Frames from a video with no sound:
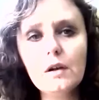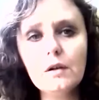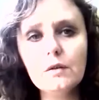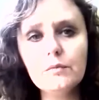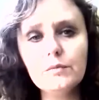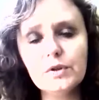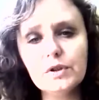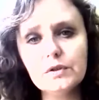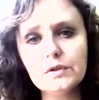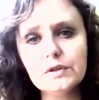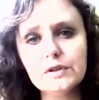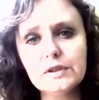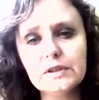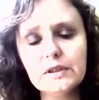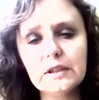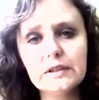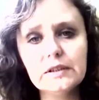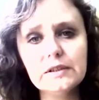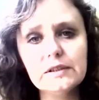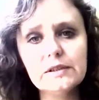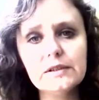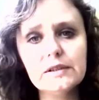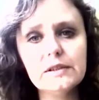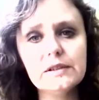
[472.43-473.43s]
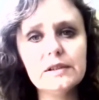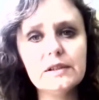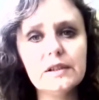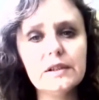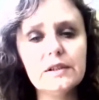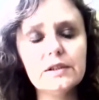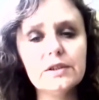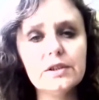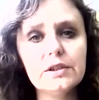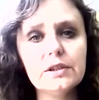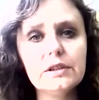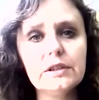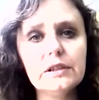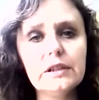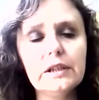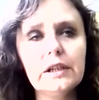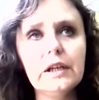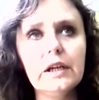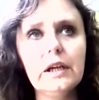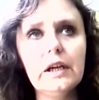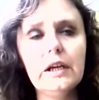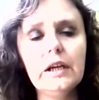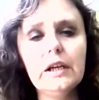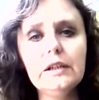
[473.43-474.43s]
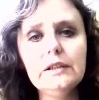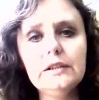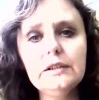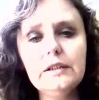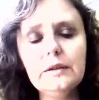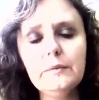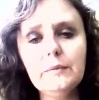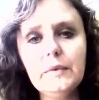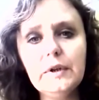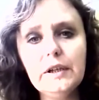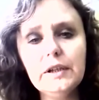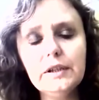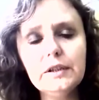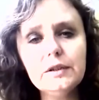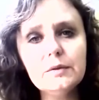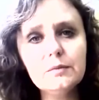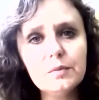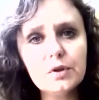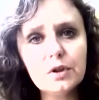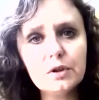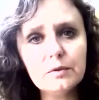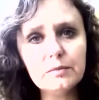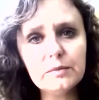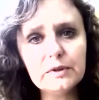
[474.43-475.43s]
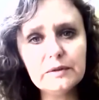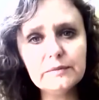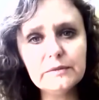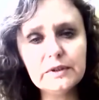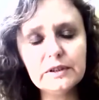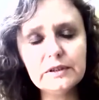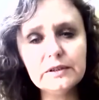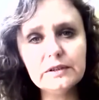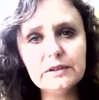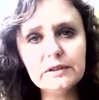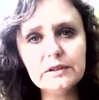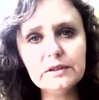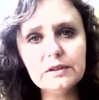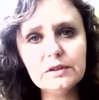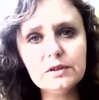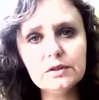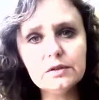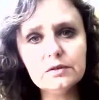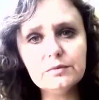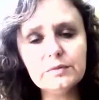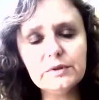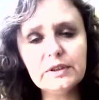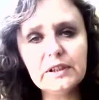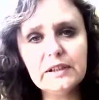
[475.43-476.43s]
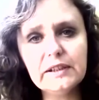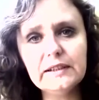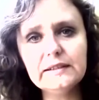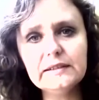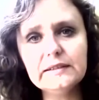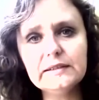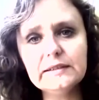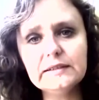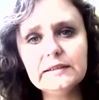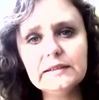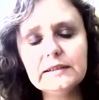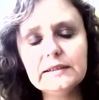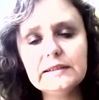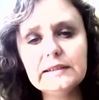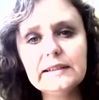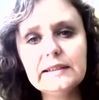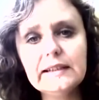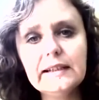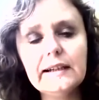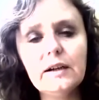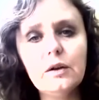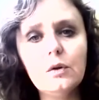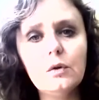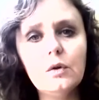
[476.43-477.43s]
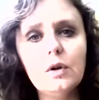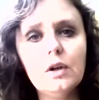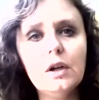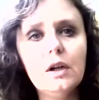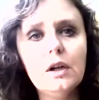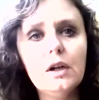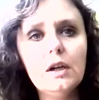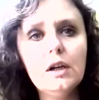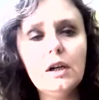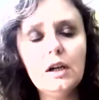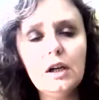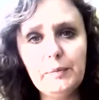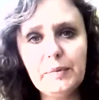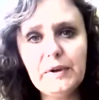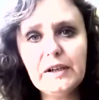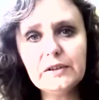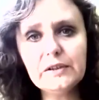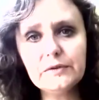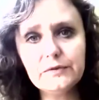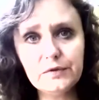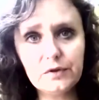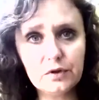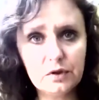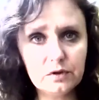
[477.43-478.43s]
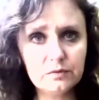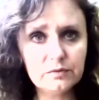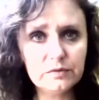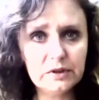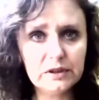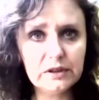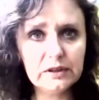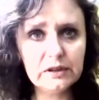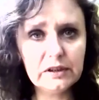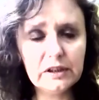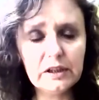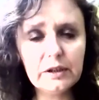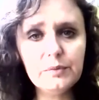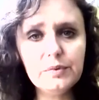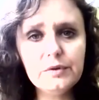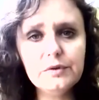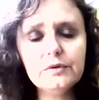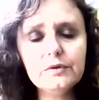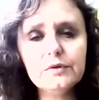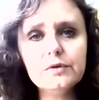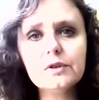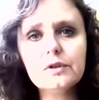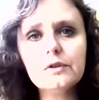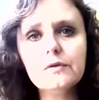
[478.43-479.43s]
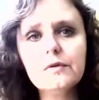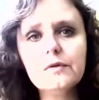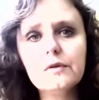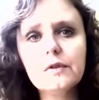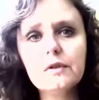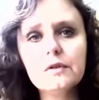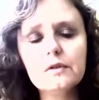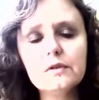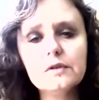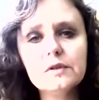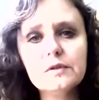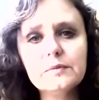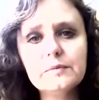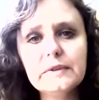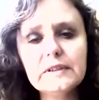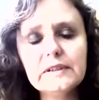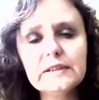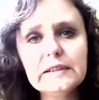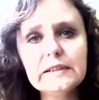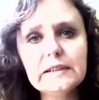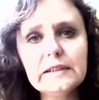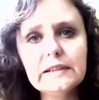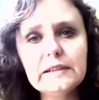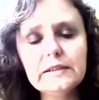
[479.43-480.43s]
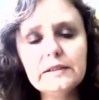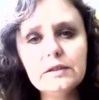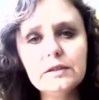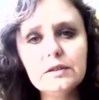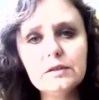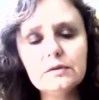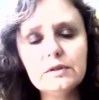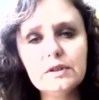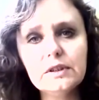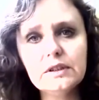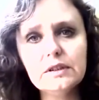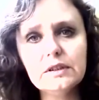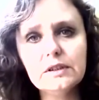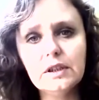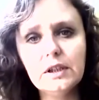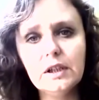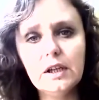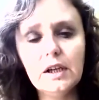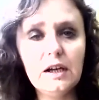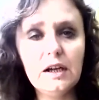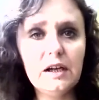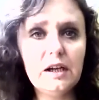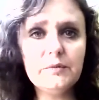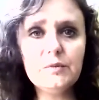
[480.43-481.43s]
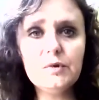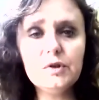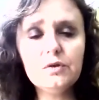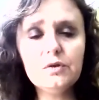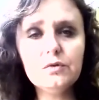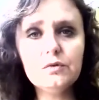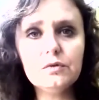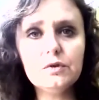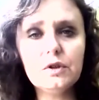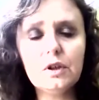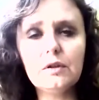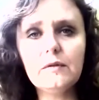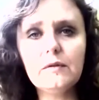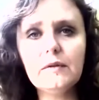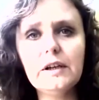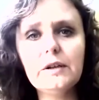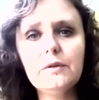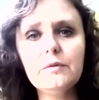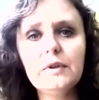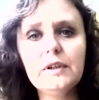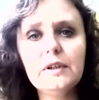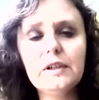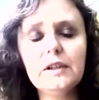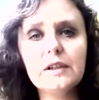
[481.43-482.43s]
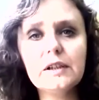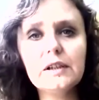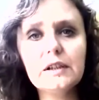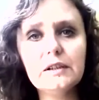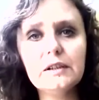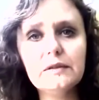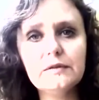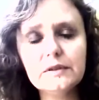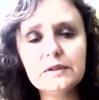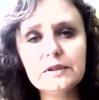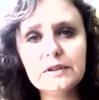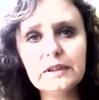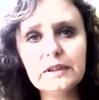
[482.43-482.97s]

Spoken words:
because that is essentially the main problem that needs to be handled now. Apart from the abuse, of course, but I know that, I mean, I work every